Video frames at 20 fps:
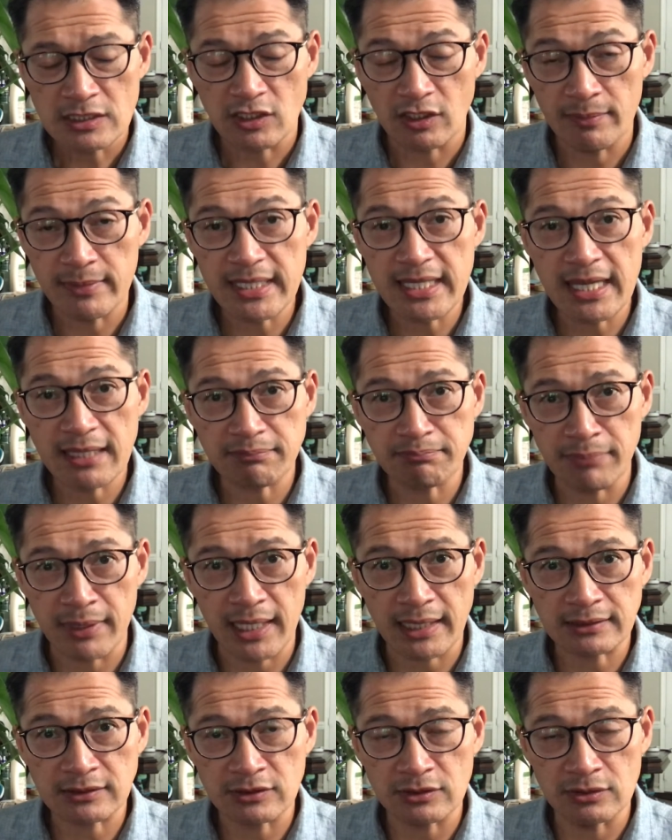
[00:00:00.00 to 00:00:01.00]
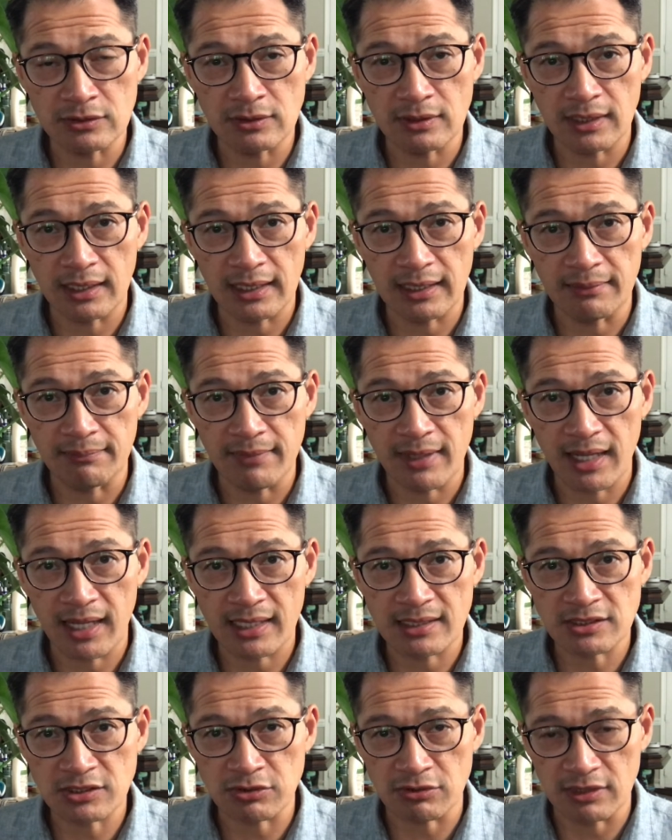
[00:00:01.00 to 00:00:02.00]
So let me get back to
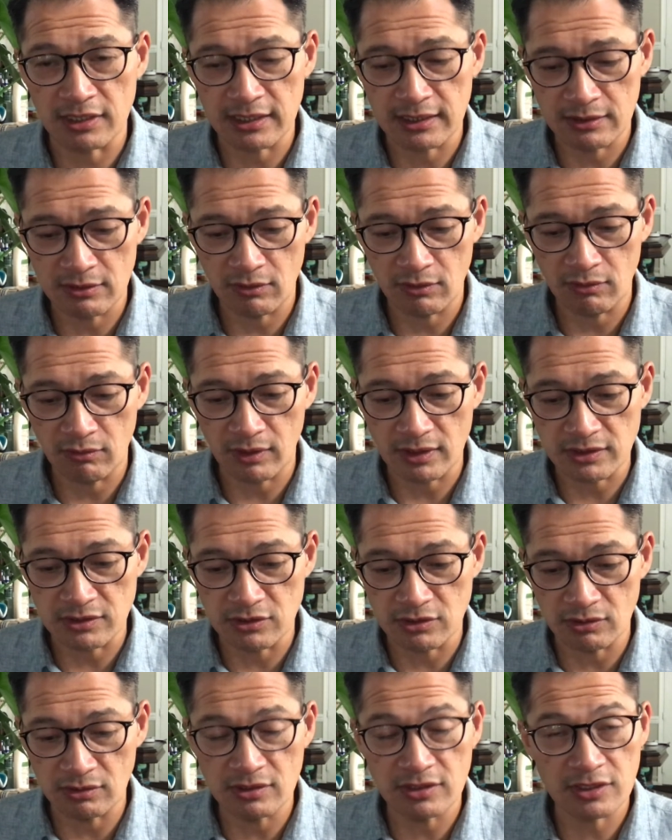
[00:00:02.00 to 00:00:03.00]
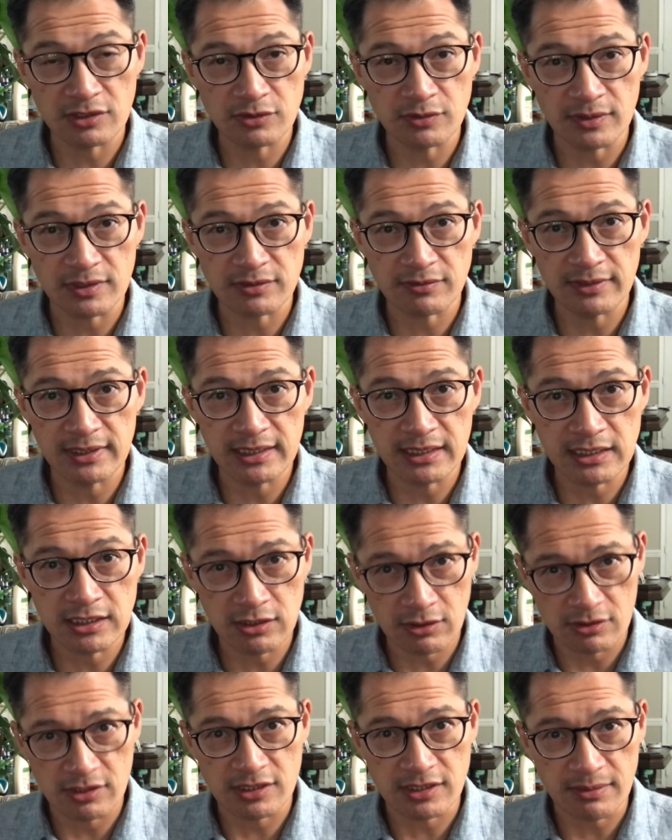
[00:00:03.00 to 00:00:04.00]
answering what Julius was really
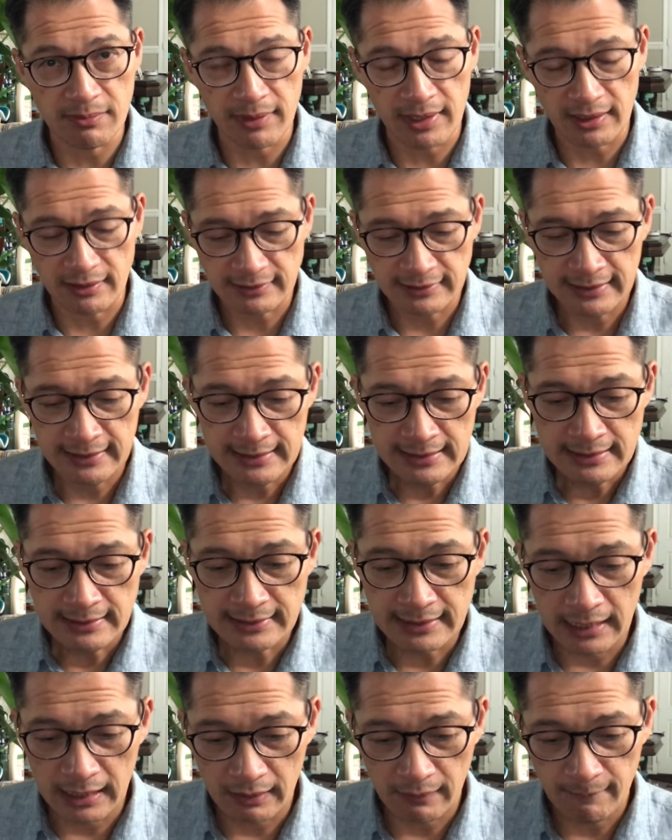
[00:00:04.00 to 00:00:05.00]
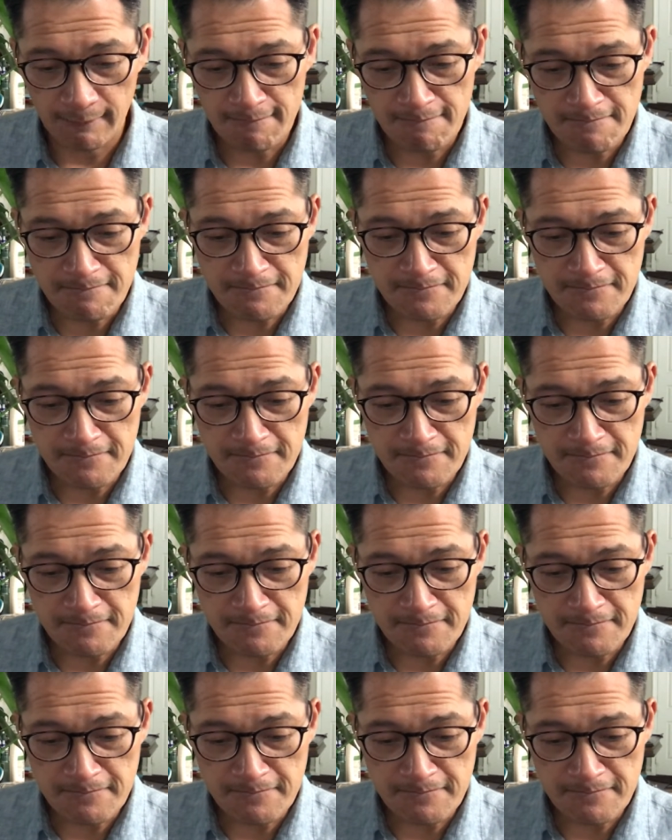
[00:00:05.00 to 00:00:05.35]
curious about. Now,